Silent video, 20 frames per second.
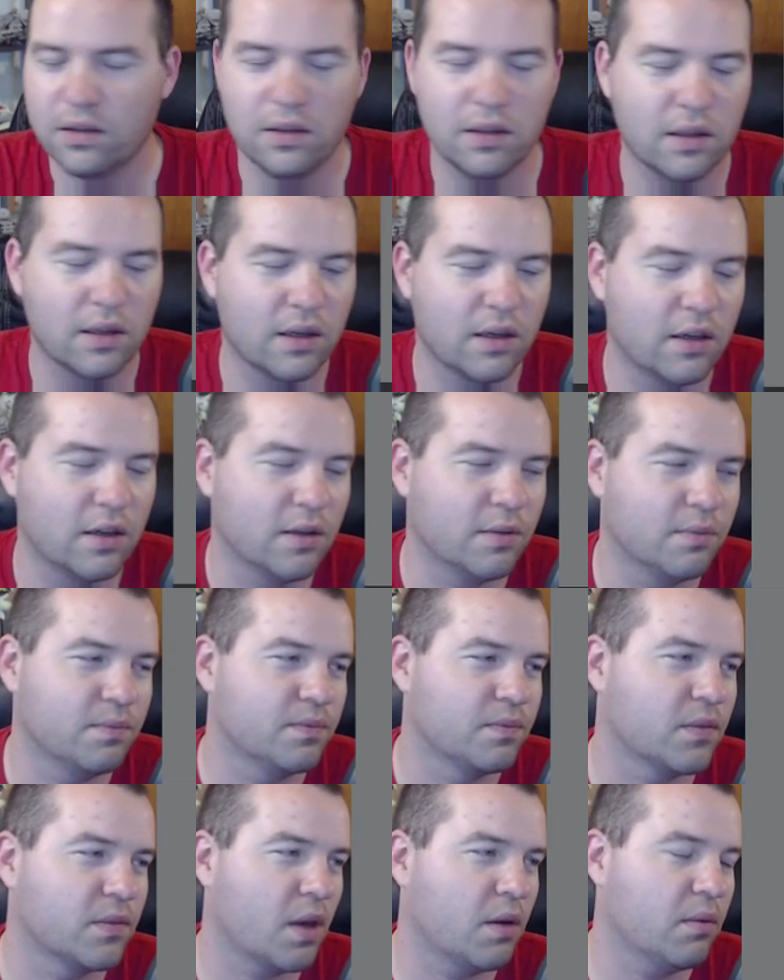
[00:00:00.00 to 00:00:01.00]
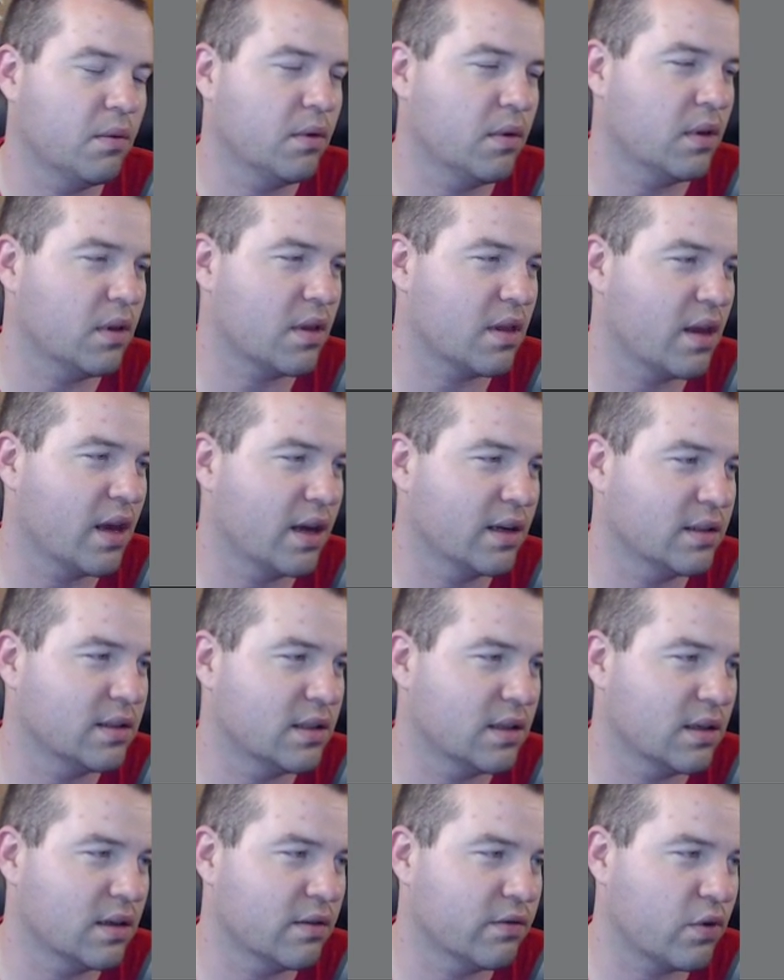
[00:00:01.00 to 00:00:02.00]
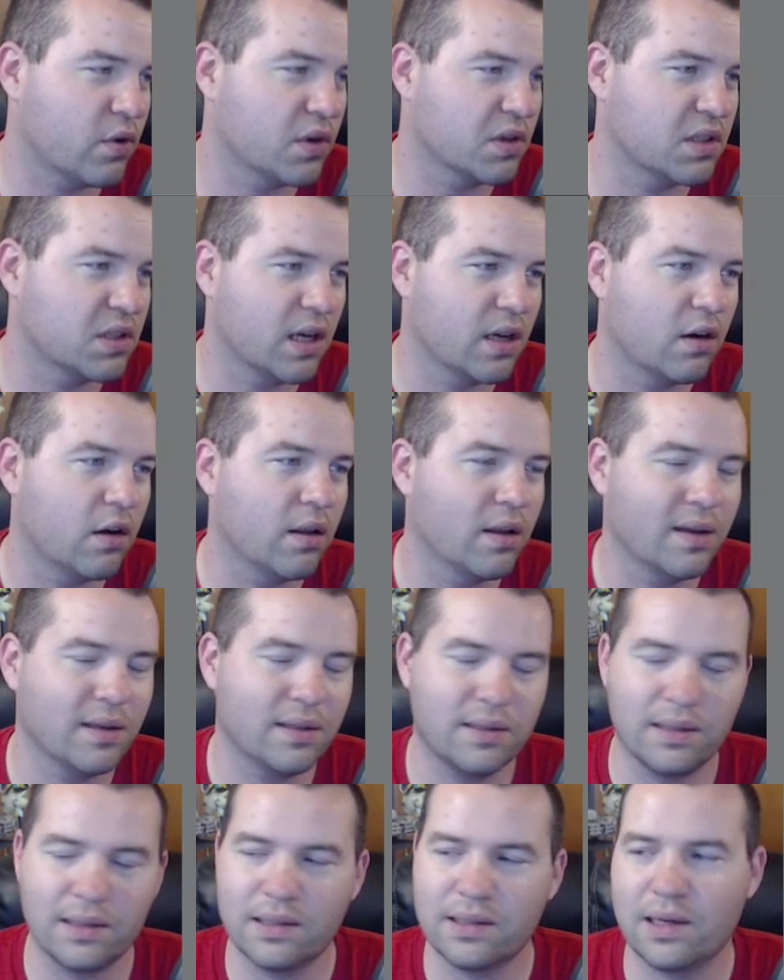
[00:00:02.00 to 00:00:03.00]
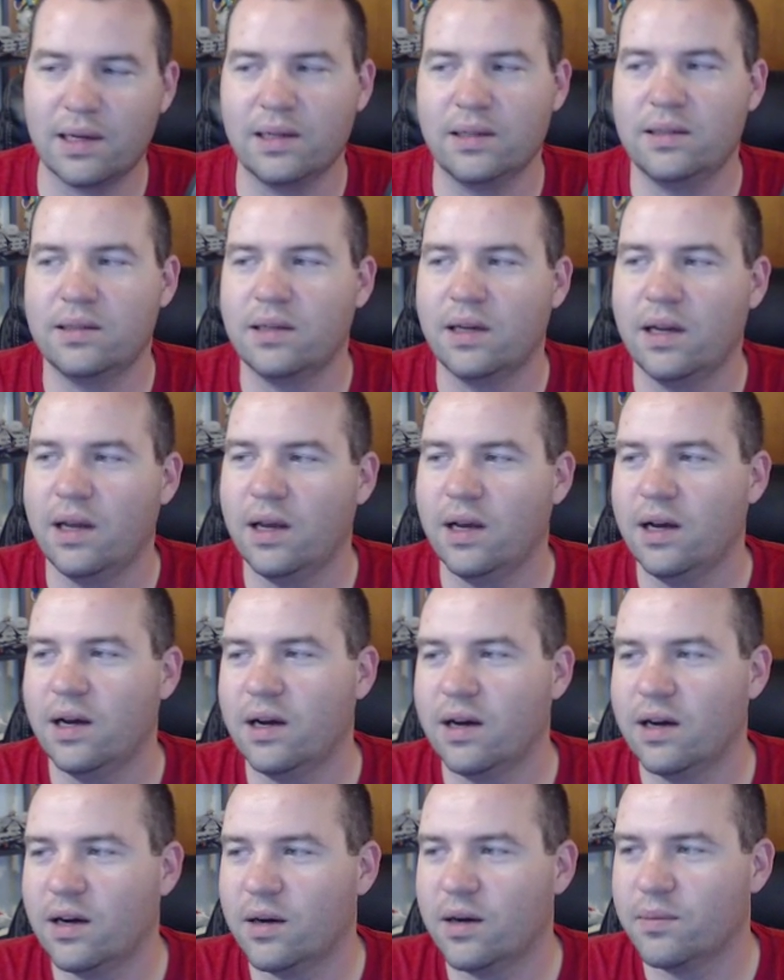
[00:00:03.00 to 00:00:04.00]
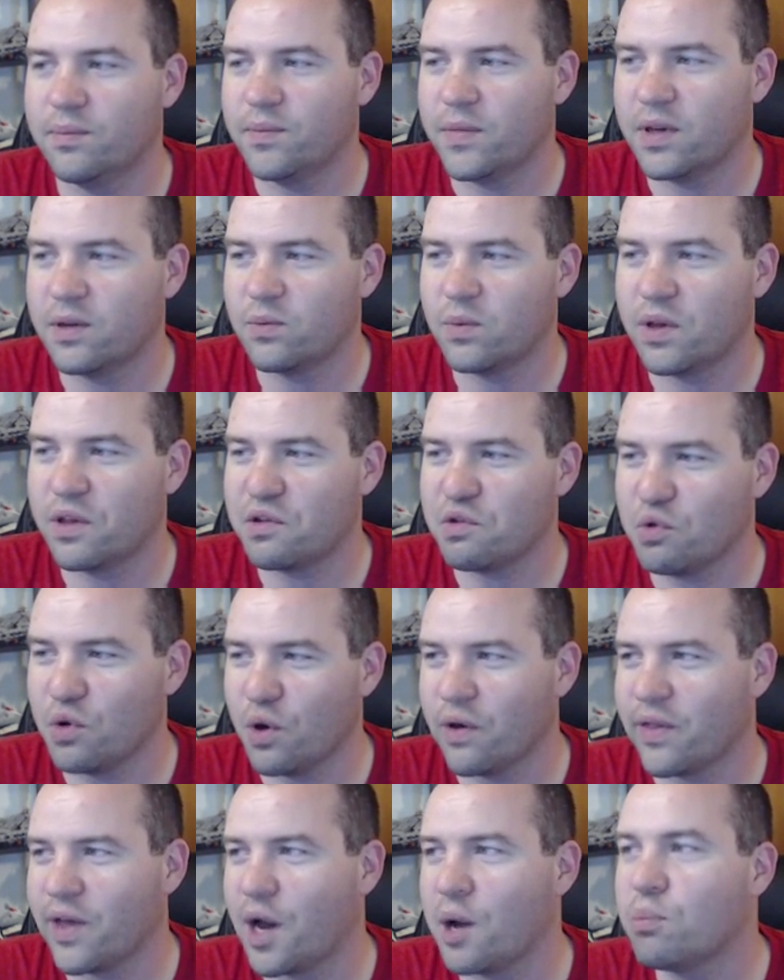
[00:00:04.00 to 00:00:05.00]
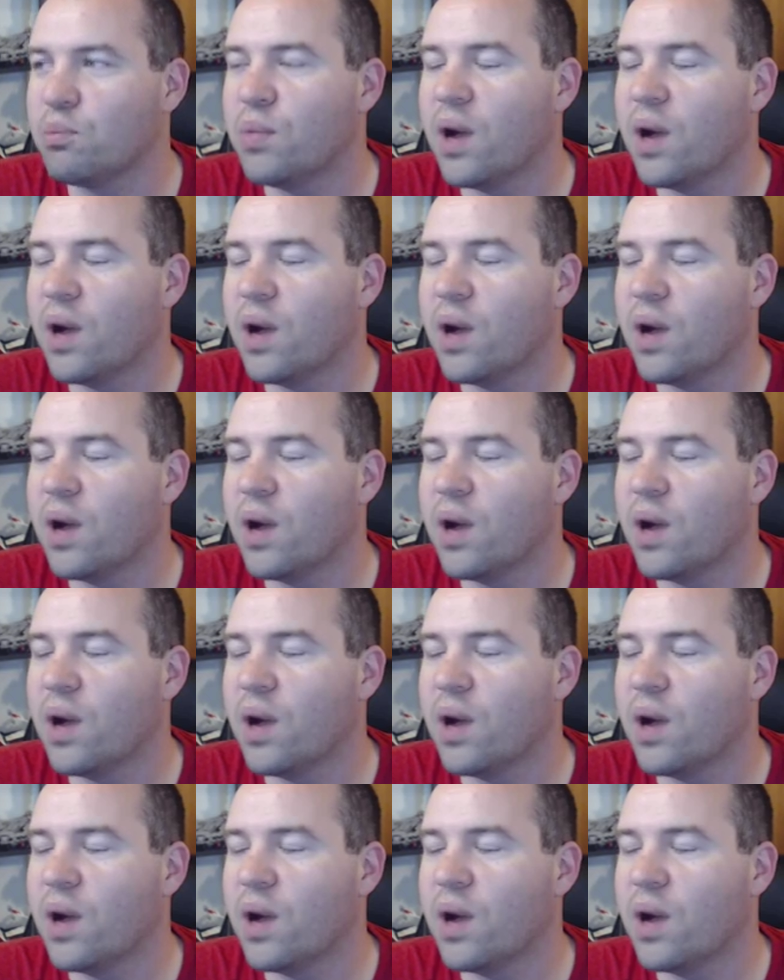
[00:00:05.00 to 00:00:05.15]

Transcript: That of course he had all that success and went through all that.